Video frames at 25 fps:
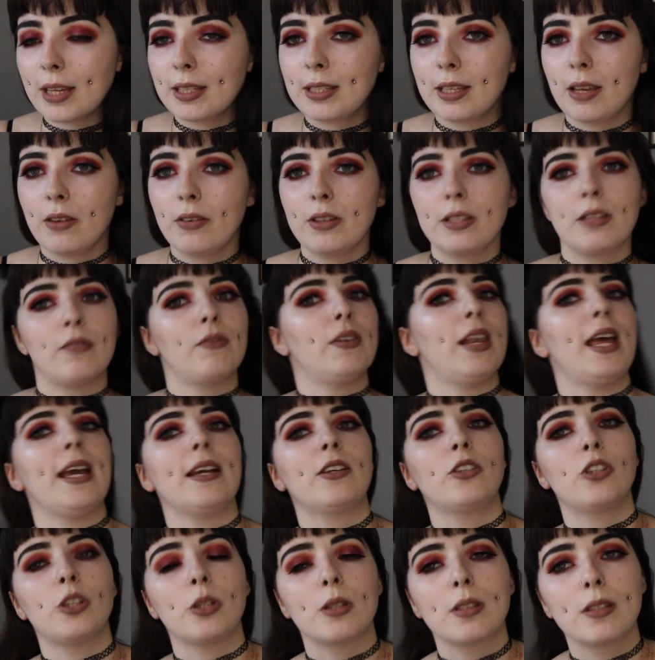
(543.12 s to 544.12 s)
a series of
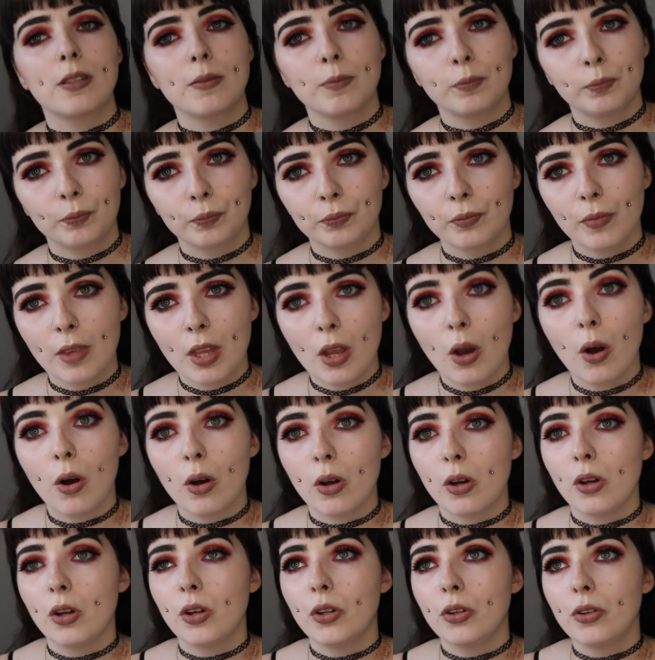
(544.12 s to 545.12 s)
lectures
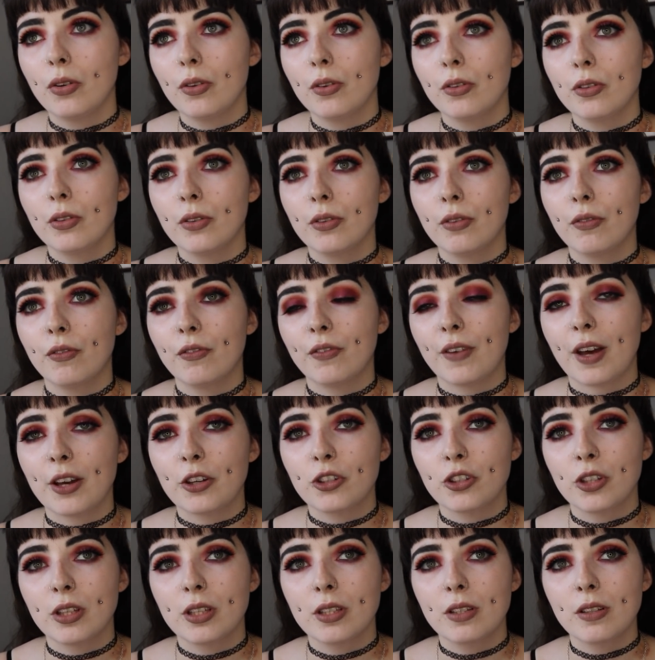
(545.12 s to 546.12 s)
on
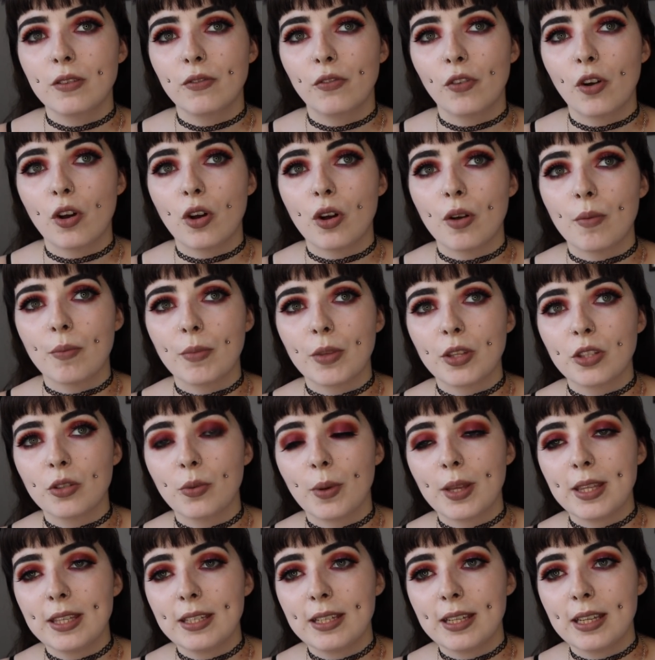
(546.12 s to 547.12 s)
fashions from the
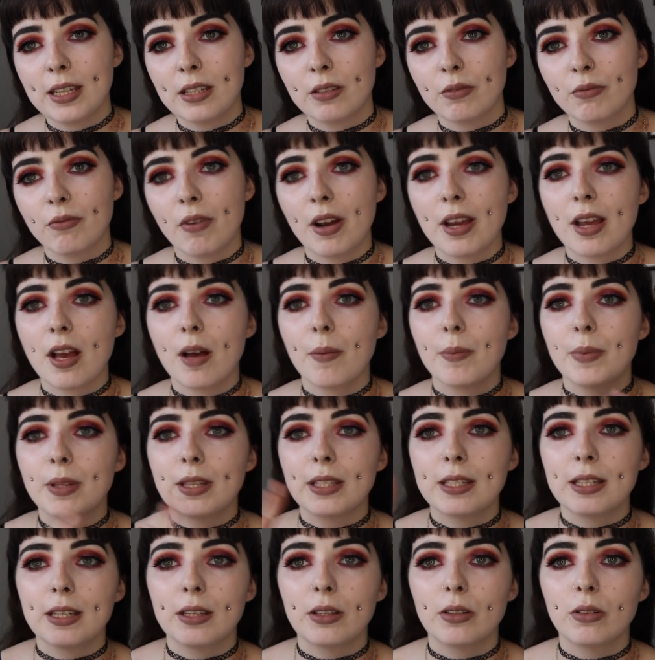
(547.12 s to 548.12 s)
20s right up
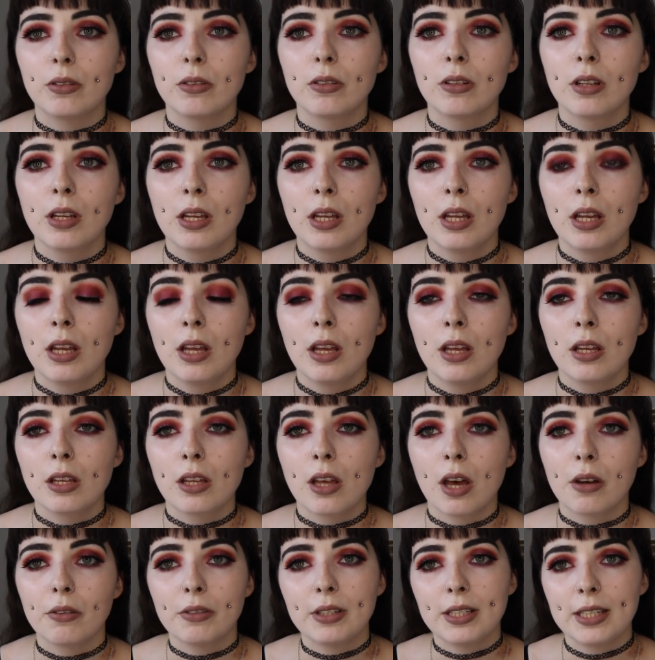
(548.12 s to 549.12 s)
until
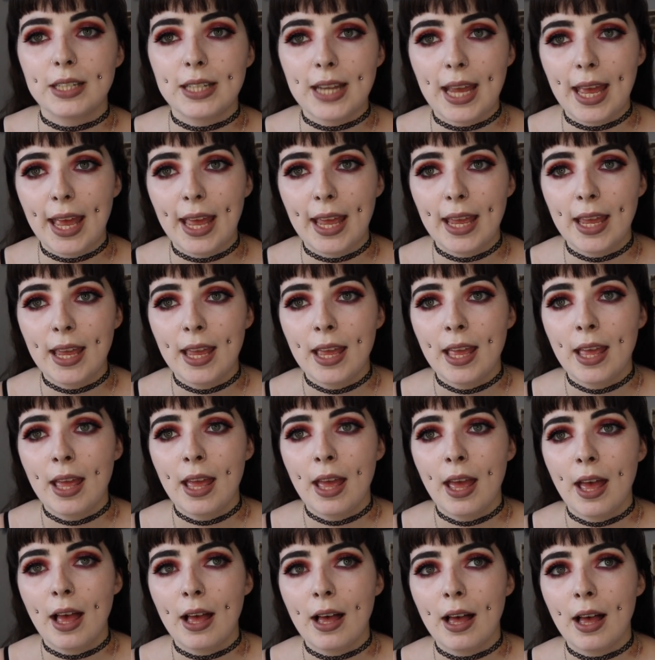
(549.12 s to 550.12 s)
current day,
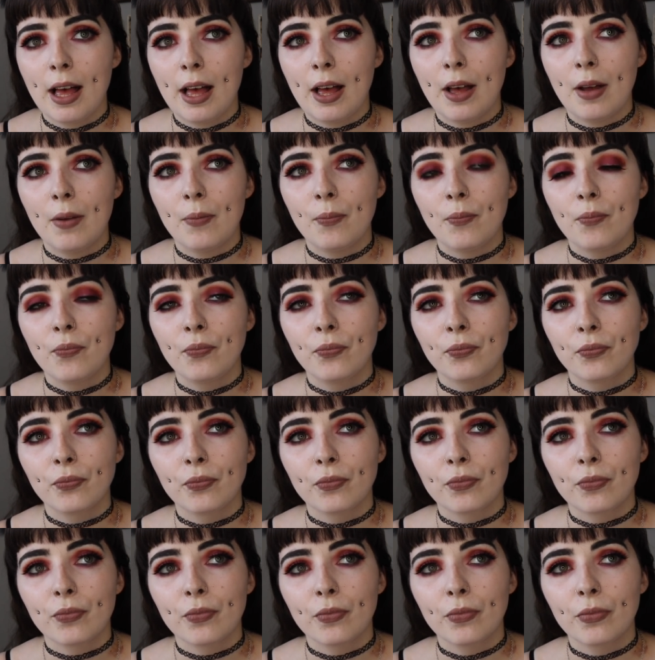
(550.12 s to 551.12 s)

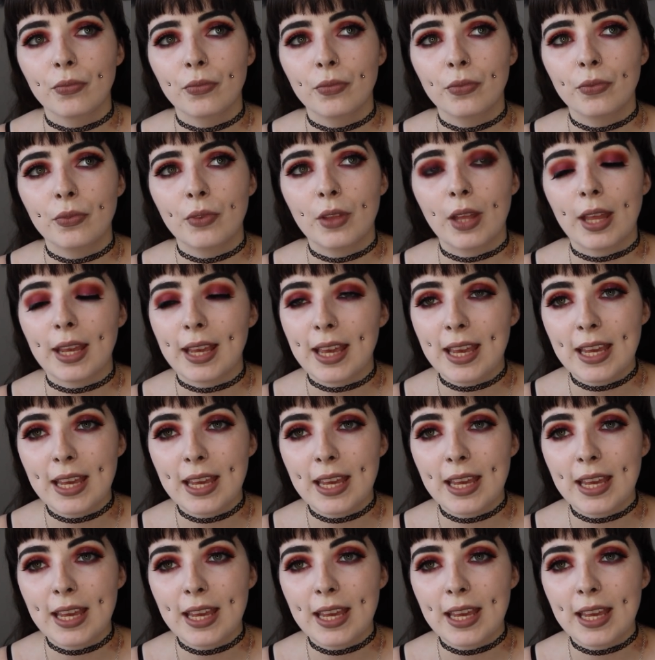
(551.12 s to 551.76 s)
like